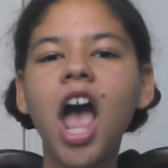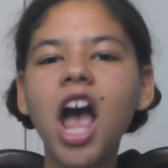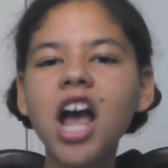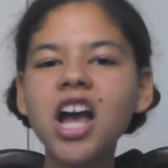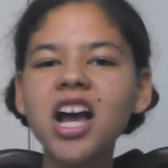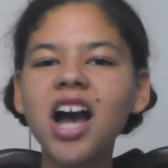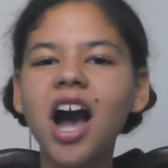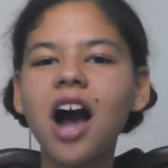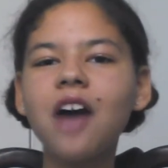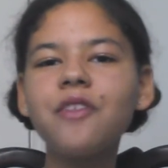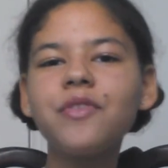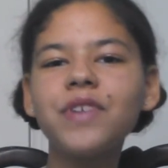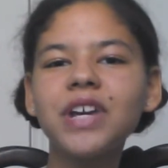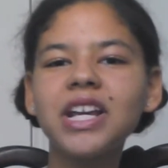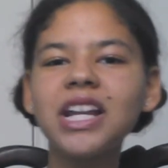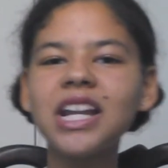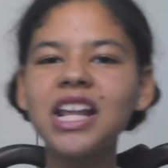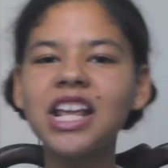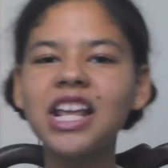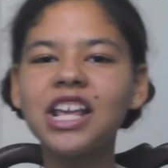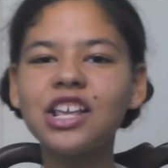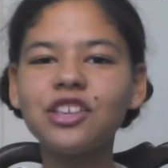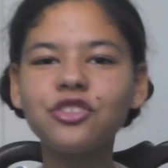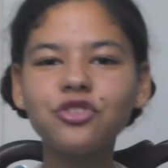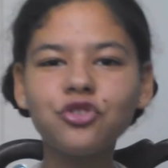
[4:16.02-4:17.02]
copying
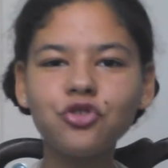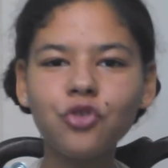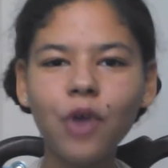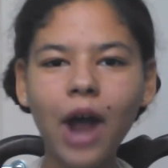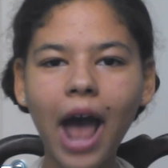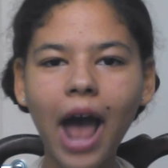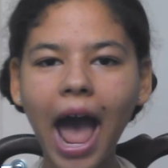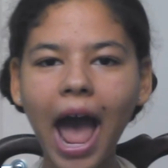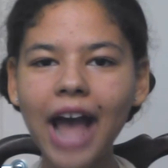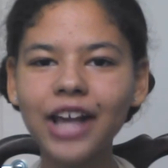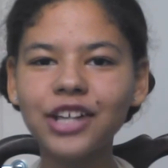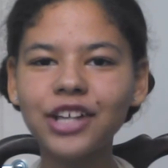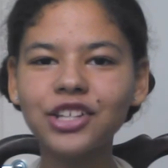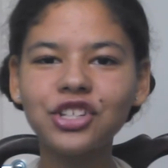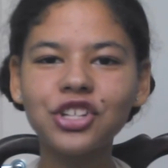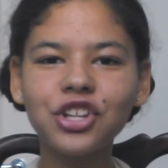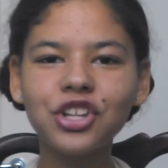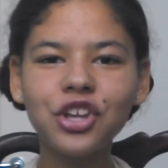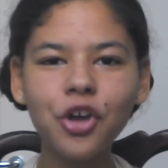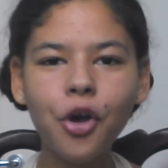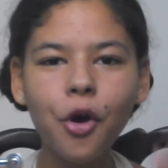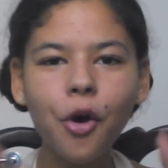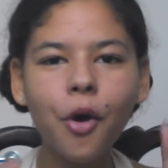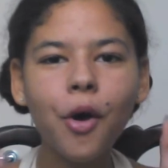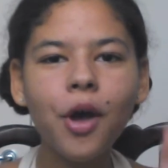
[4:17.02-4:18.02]
his tracks
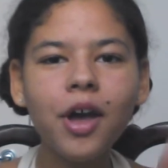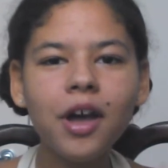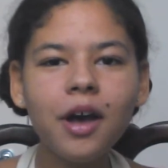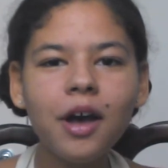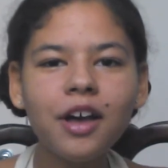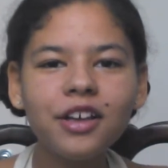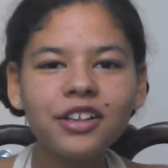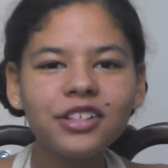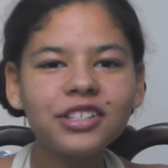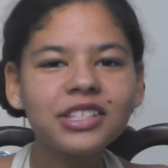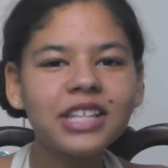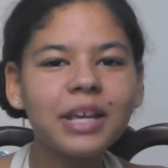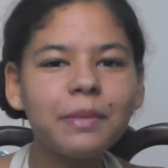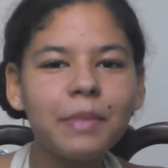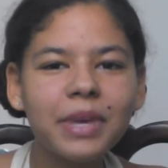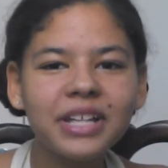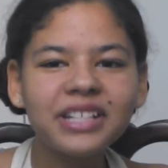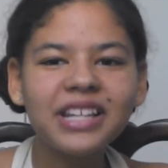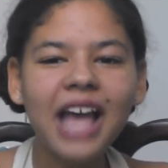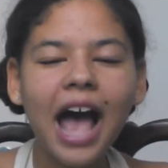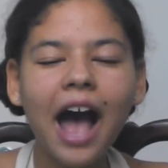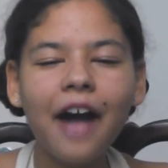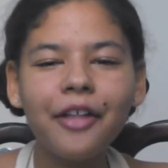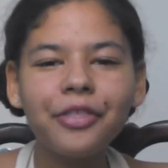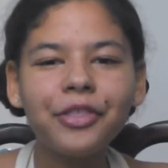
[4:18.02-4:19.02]
to simmer
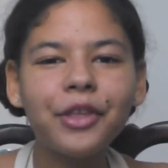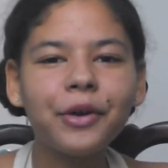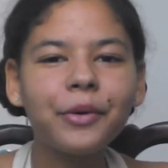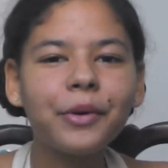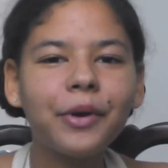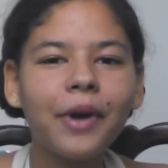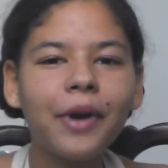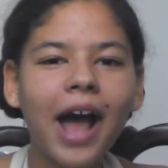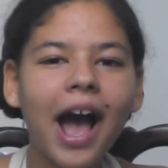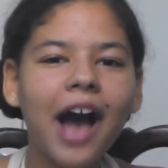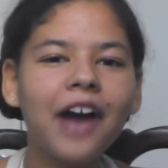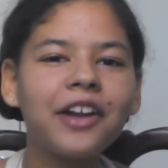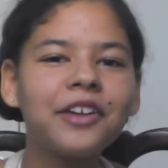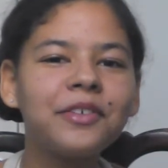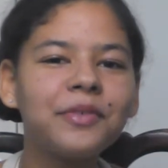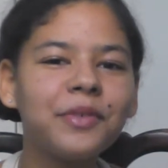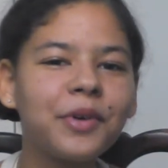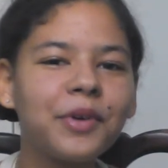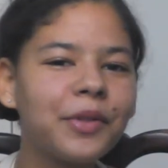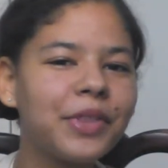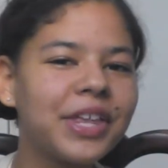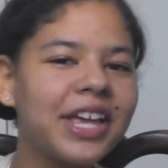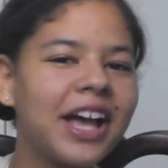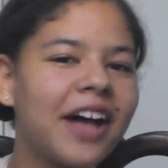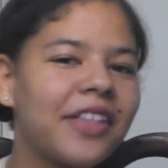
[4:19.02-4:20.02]
down the crowd of
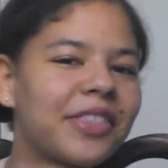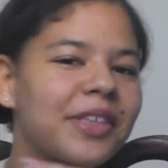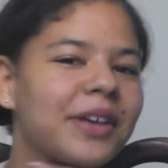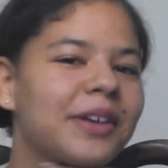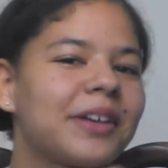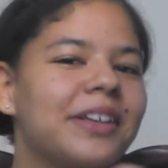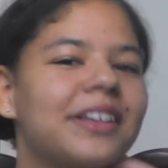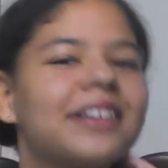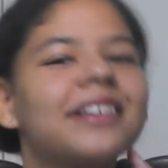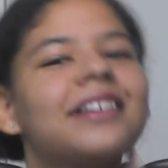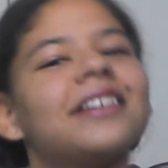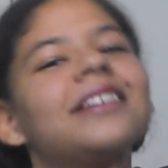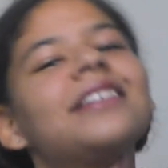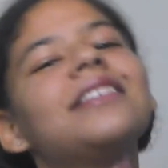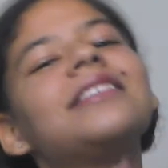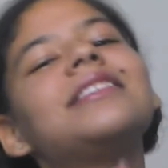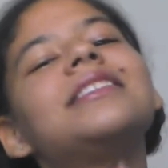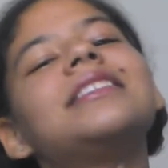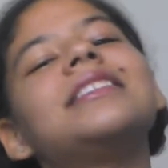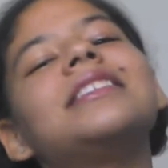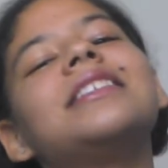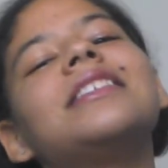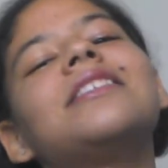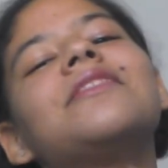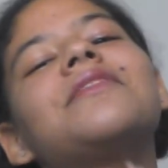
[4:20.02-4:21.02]
all the other
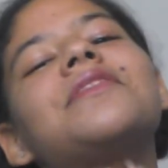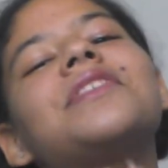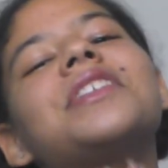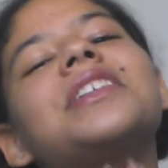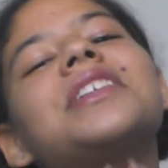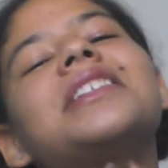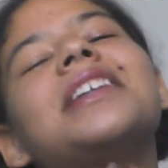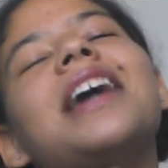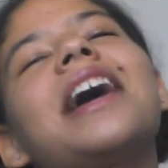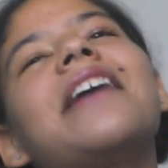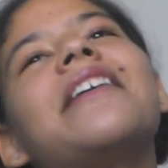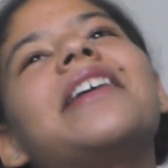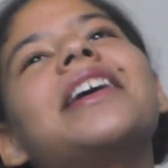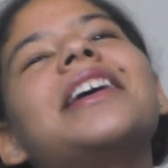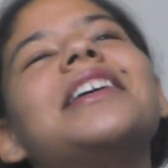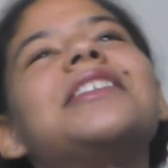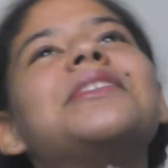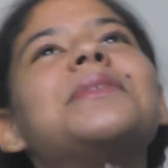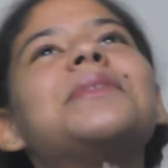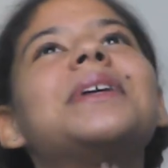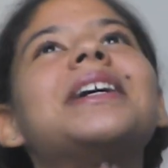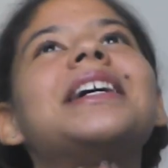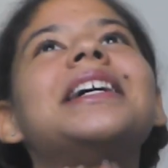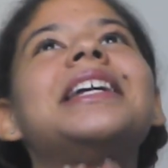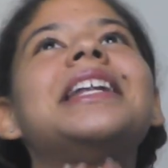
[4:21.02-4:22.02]
of the Terry
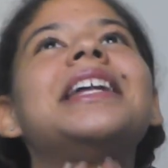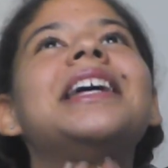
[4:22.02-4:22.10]
tweets.